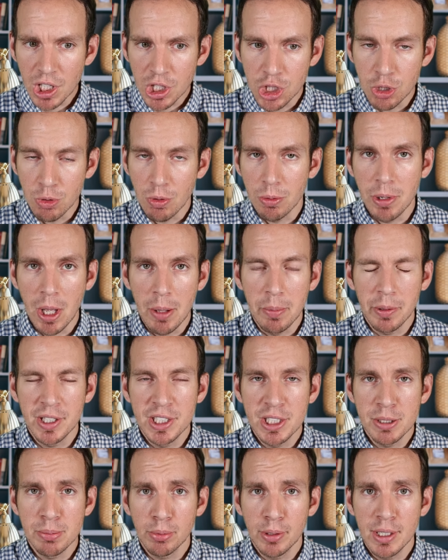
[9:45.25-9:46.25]
do
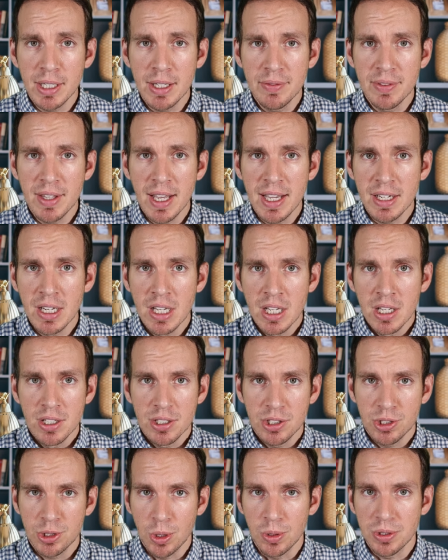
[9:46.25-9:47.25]
Republicans believe that
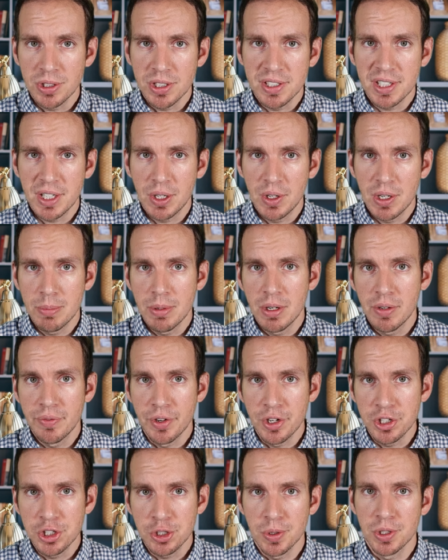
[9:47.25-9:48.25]
Social Security
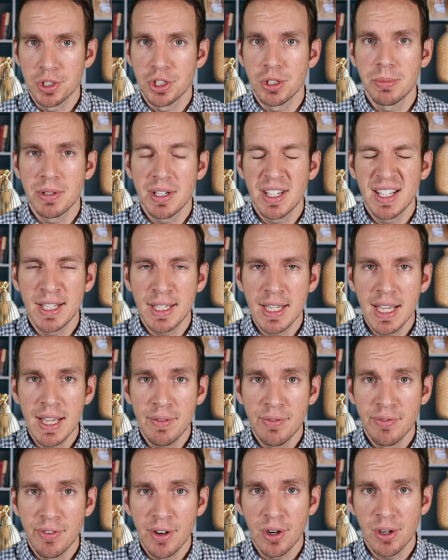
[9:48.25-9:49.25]
beneficiaries should be getting
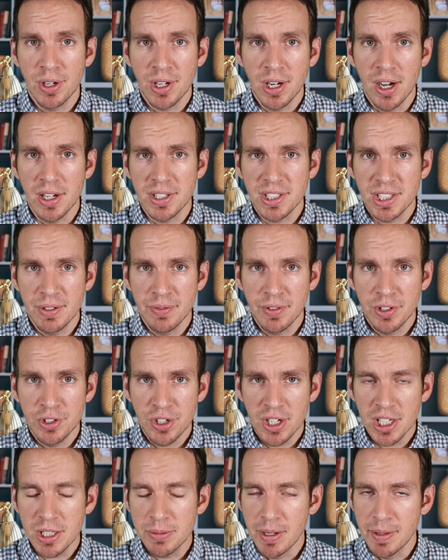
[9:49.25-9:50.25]
a fair cost of living
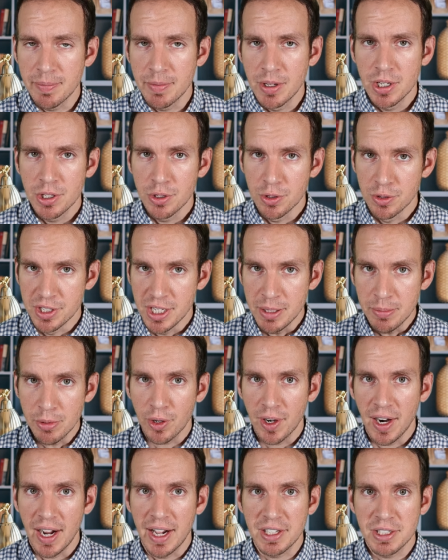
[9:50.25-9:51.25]
adjustment? Do
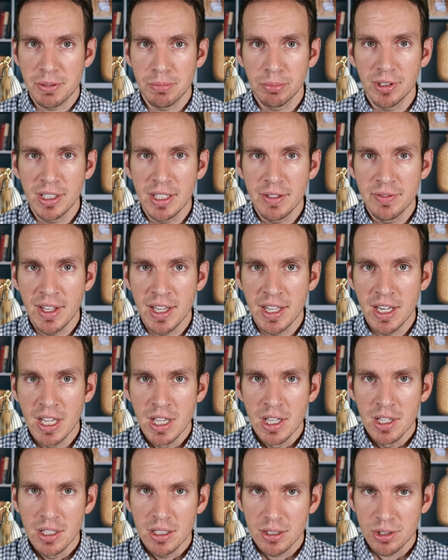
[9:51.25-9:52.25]
Democrats believe that
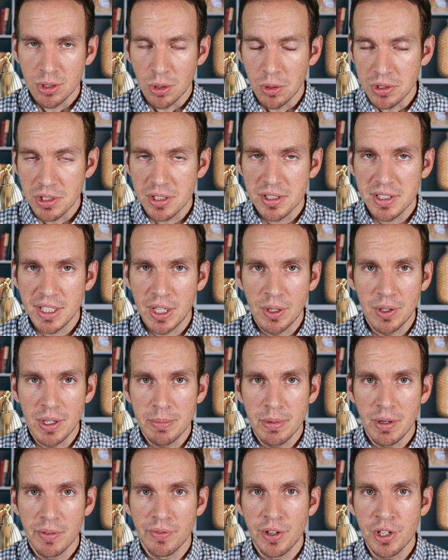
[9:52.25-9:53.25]
Social
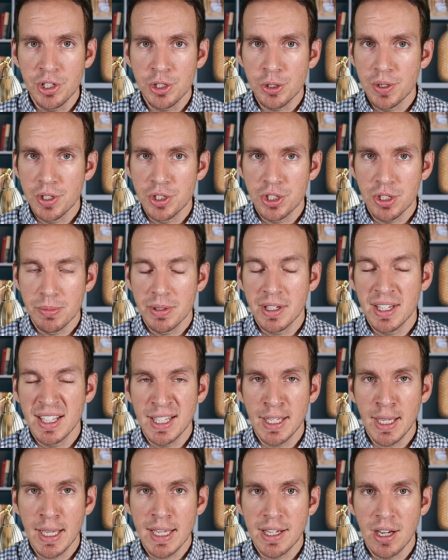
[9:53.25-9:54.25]
Security beneficiaries should be
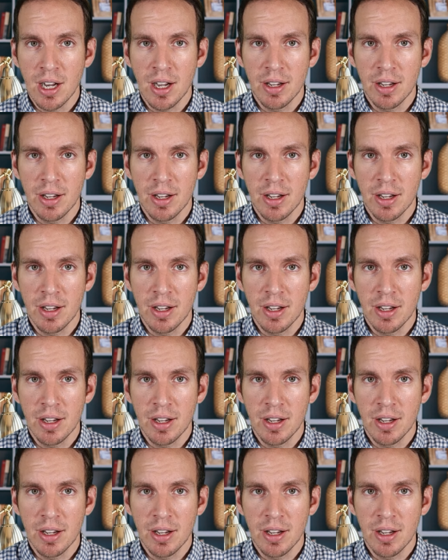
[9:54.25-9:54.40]
getting